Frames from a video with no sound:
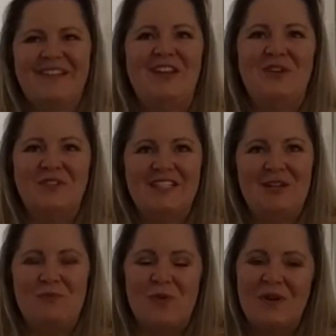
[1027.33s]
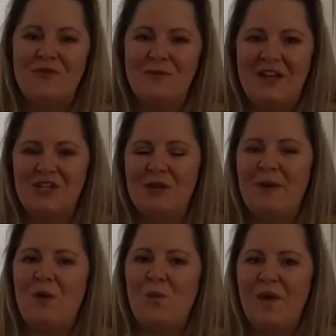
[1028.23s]
And you'll see more information
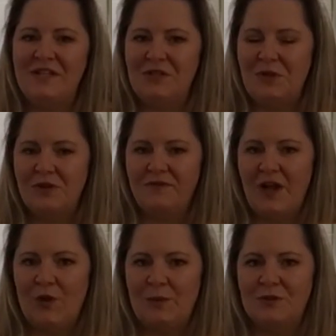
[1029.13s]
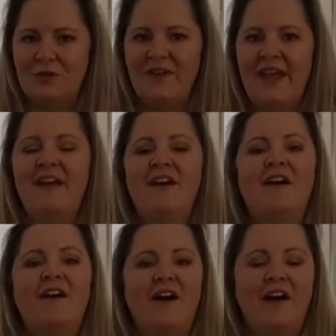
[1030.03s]
about when to do your follow-up survey
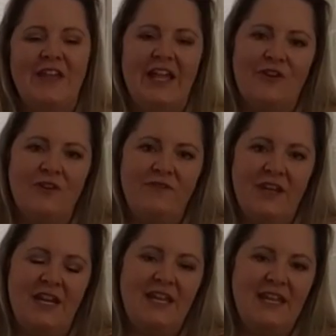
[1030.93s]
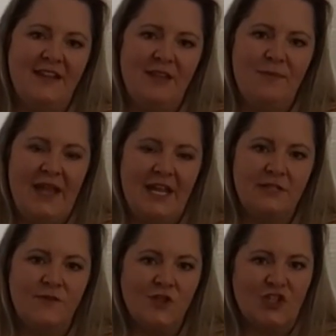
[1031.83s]
on the Inner Infinity Healing
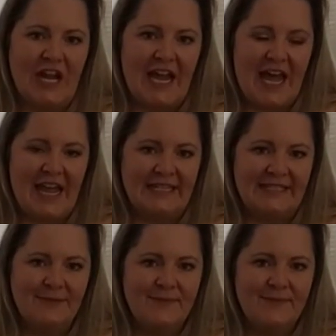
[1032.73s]
page for dry eyes.